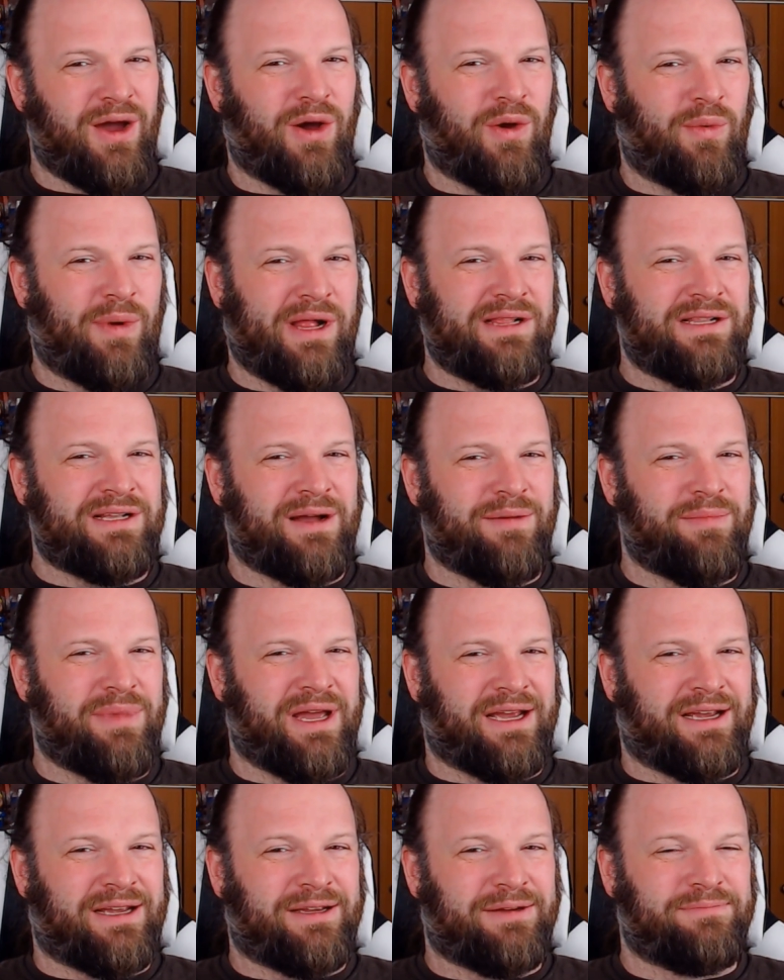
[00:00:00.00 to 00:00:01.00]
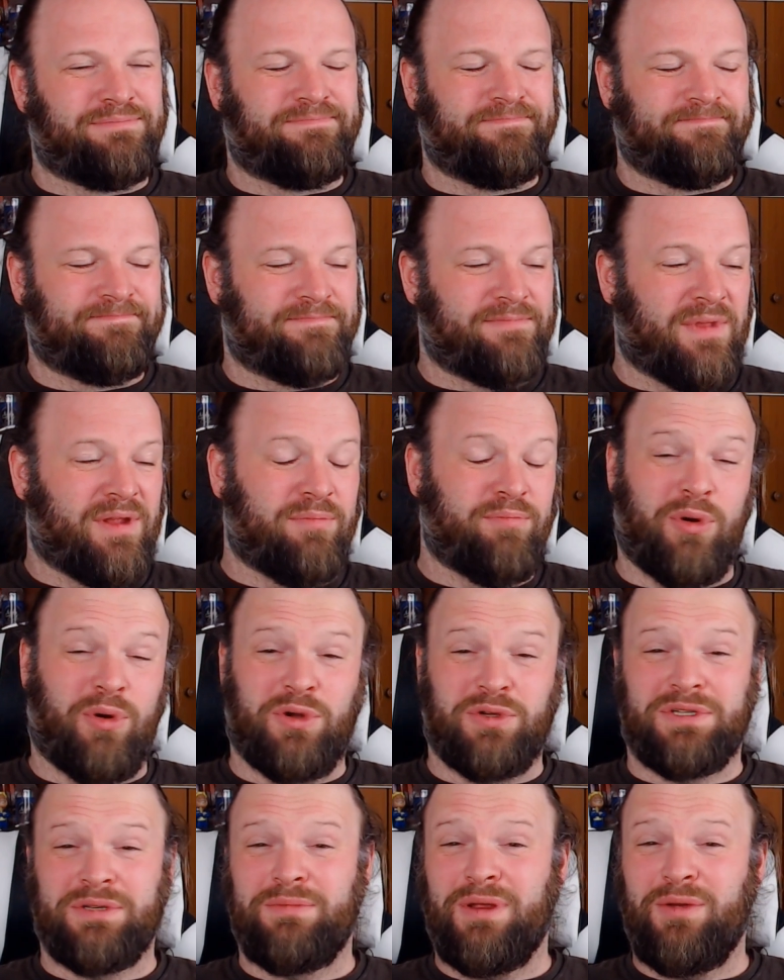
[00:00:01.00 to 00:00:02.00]
welcome back.
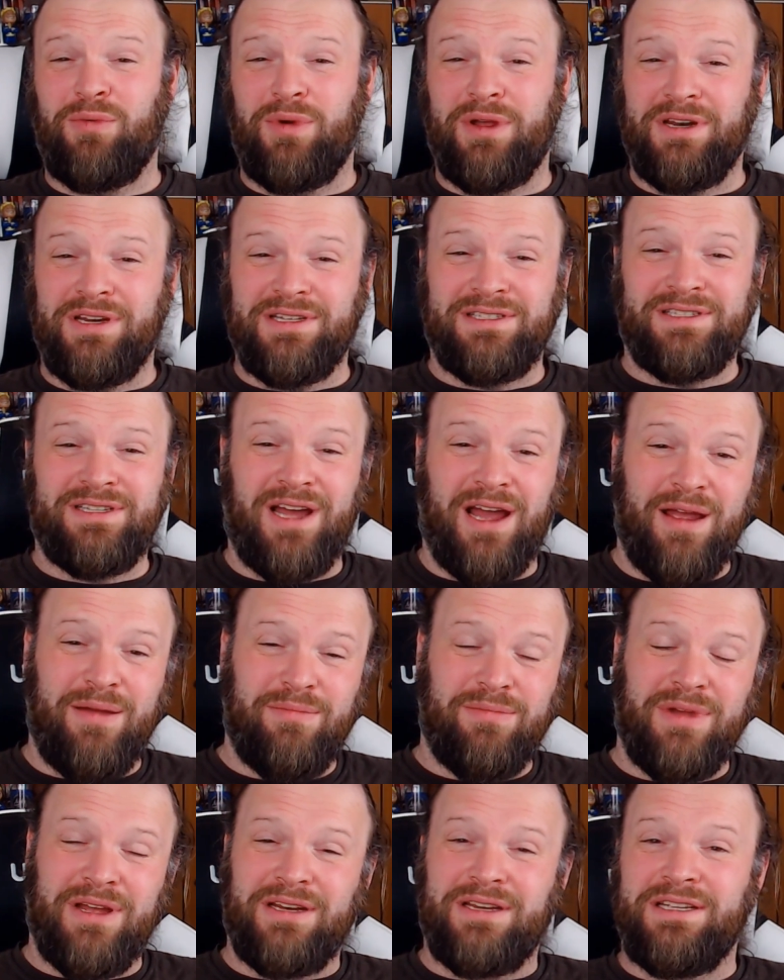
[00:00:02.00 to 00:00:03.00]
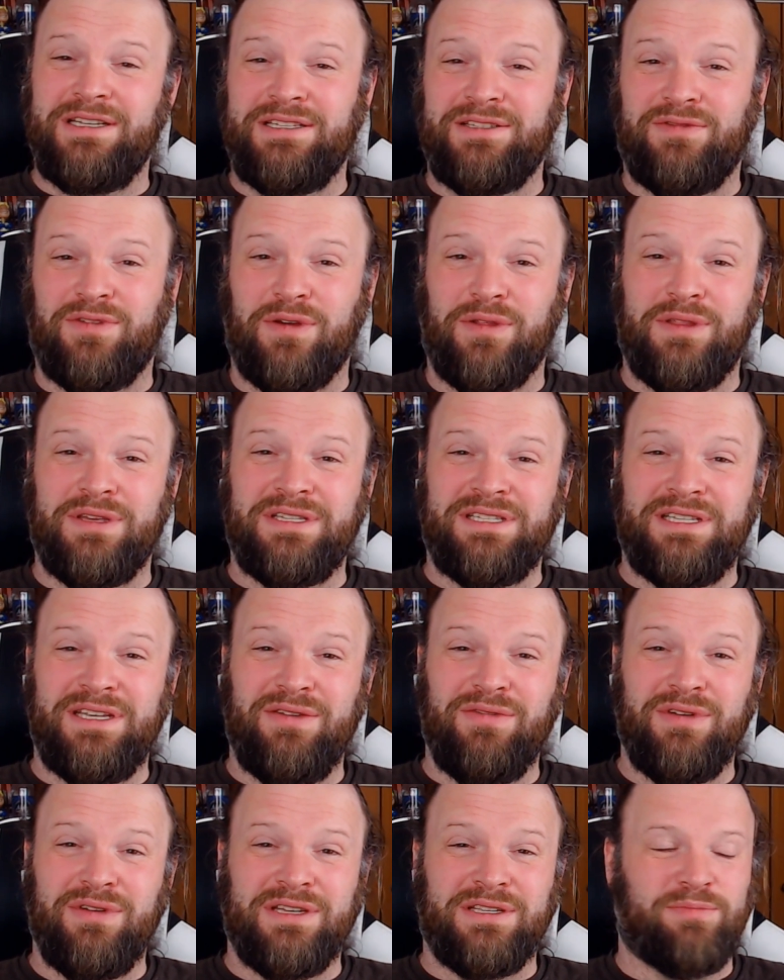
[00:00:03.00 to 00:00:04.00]
Possibly one last time, at least for this
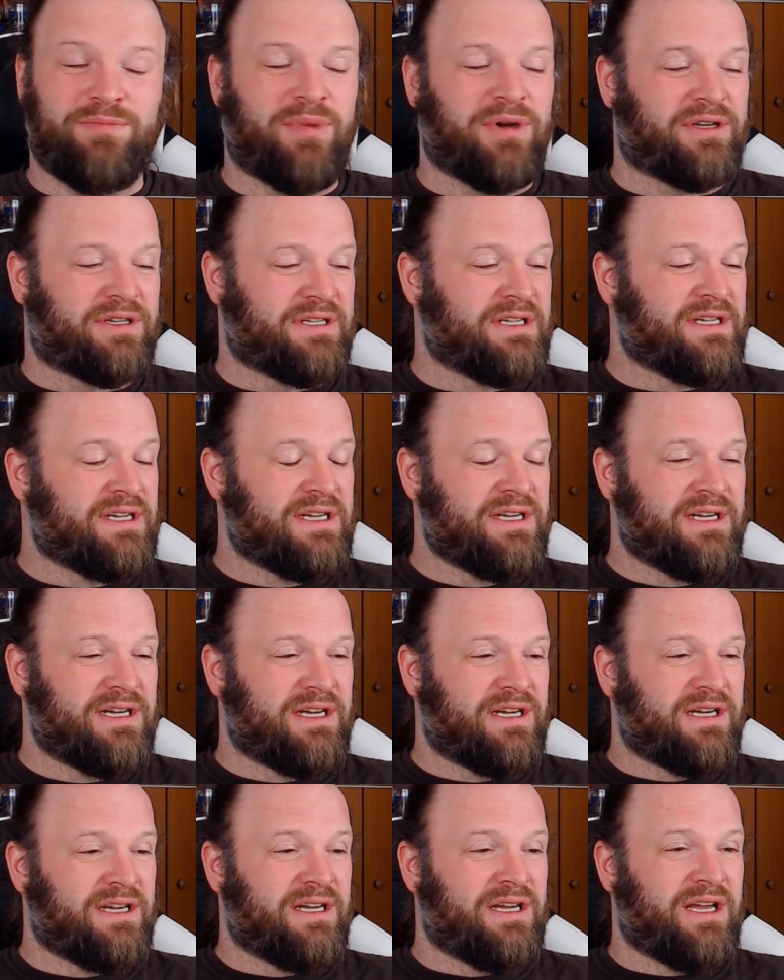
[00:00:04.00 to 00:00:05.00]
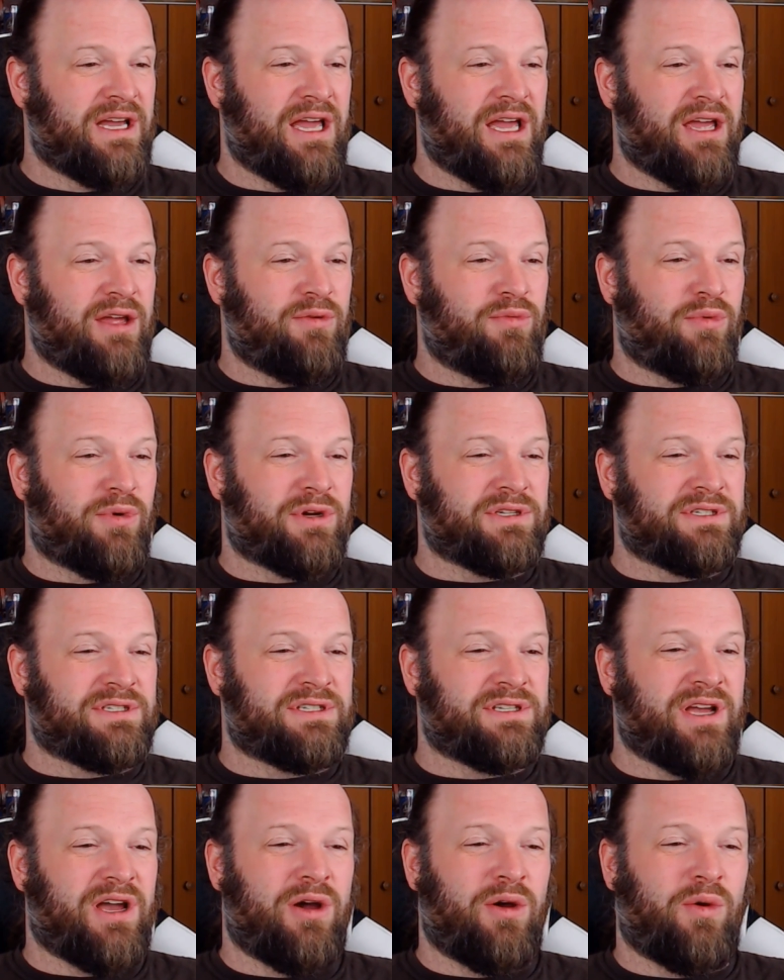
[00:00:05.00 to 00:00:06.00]
series, but it
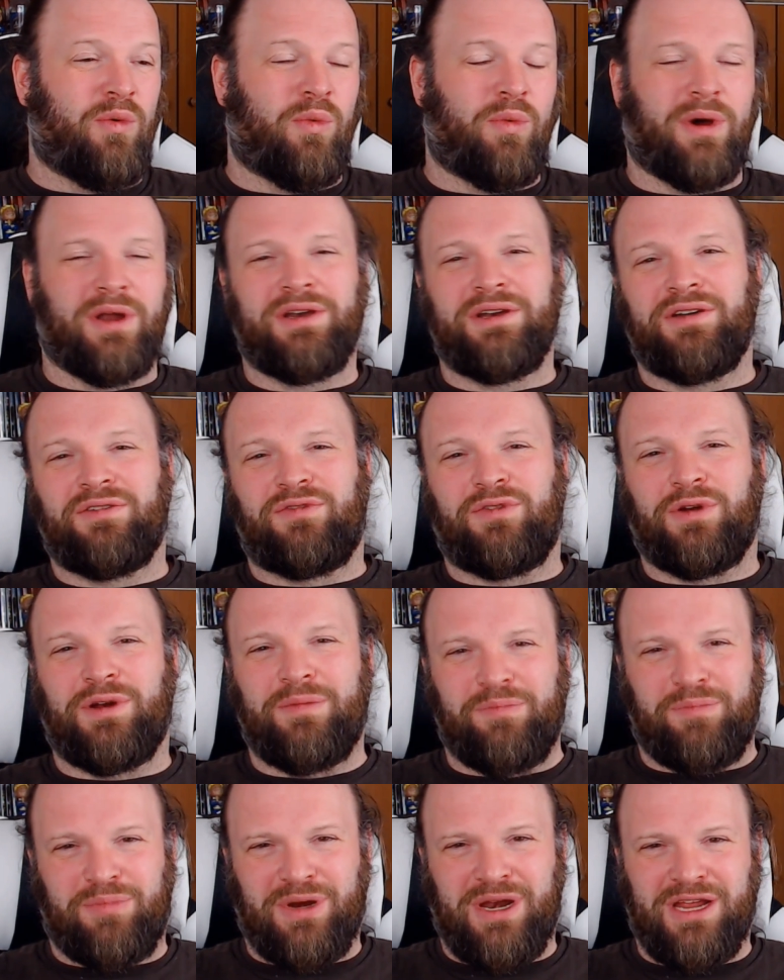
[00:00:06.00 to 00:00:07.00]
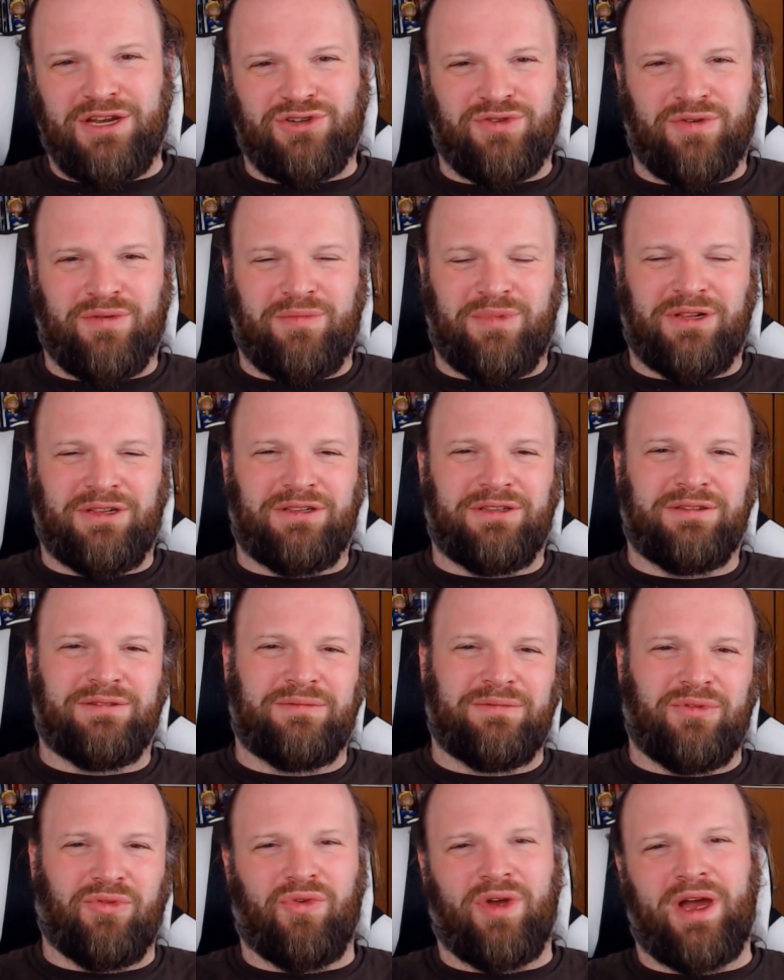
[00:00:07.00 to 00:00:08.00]
was a wonderful and pleasurable
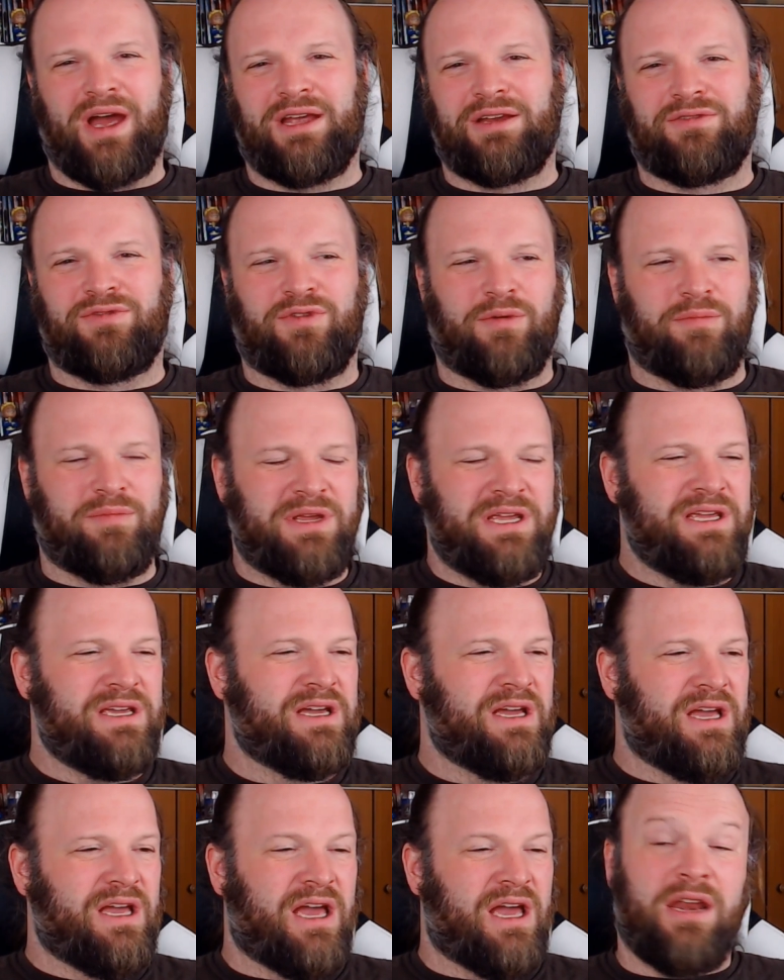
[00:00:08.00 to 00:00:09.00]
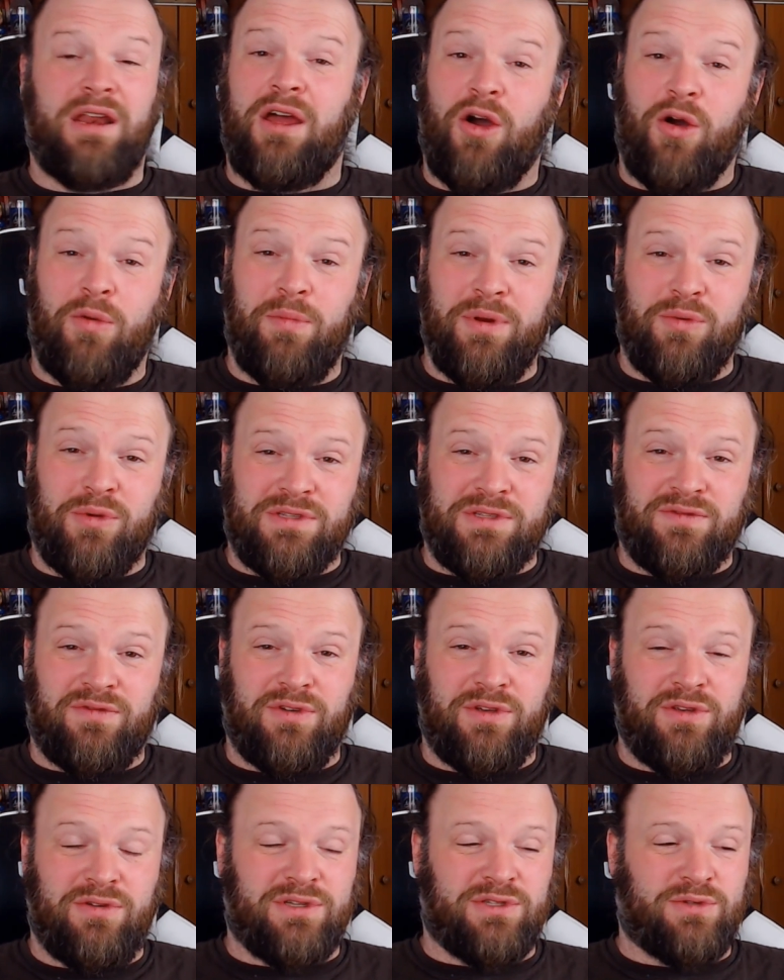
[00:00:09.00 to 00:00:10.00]
ride for me, and I hope it was
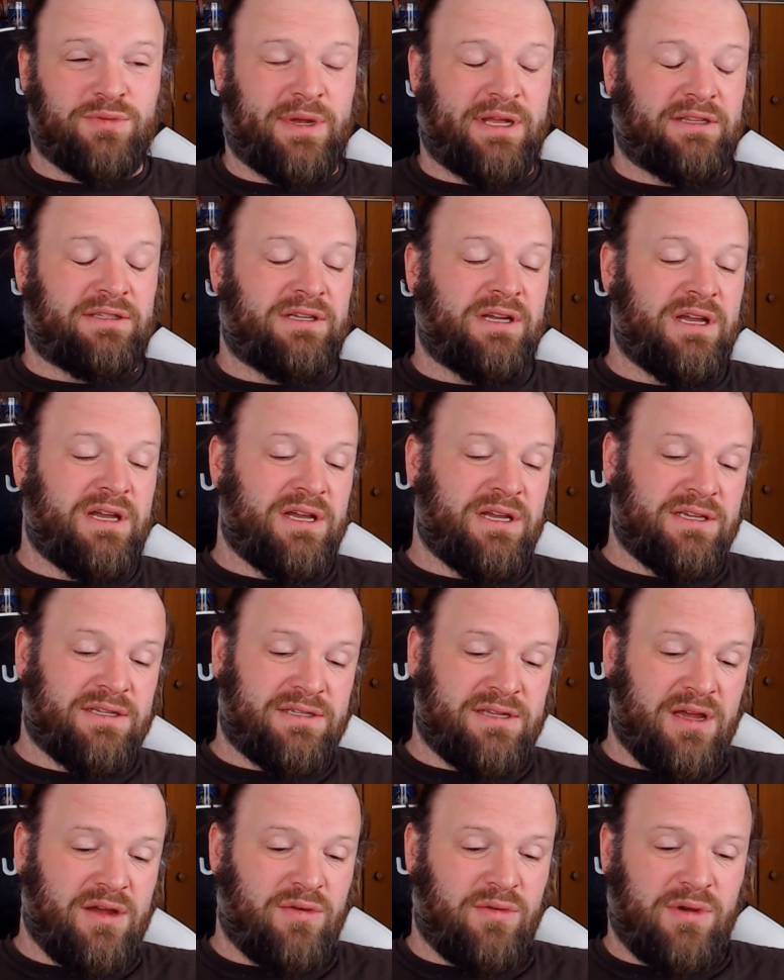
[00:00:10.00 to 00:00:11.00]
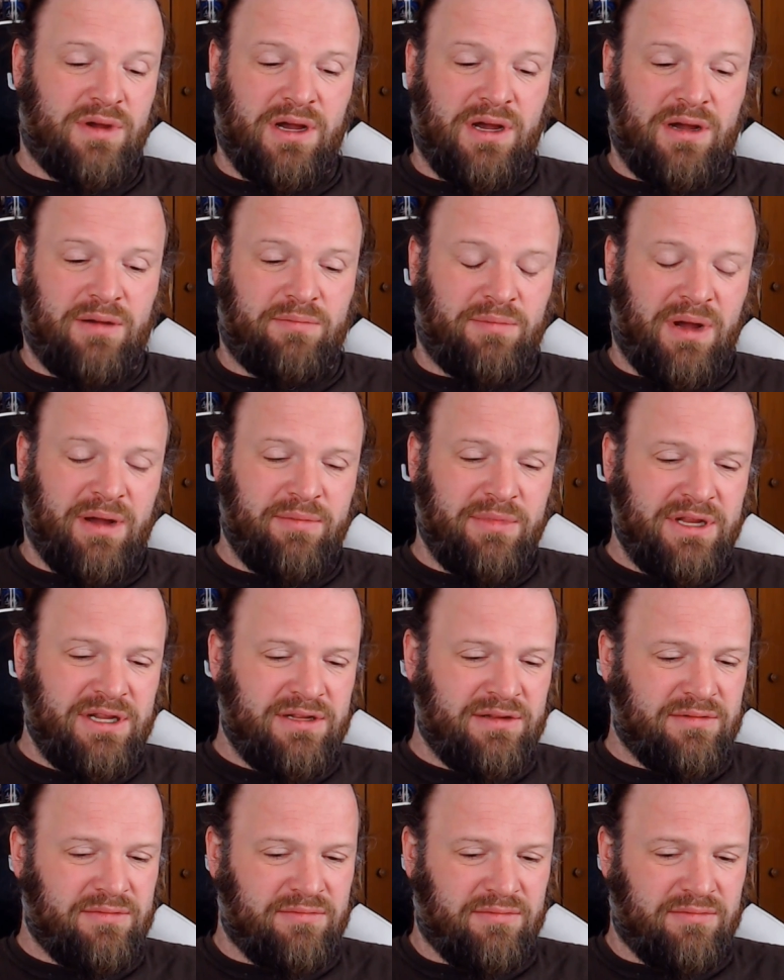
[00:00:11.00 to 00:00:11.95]
for you as well. So, I mean,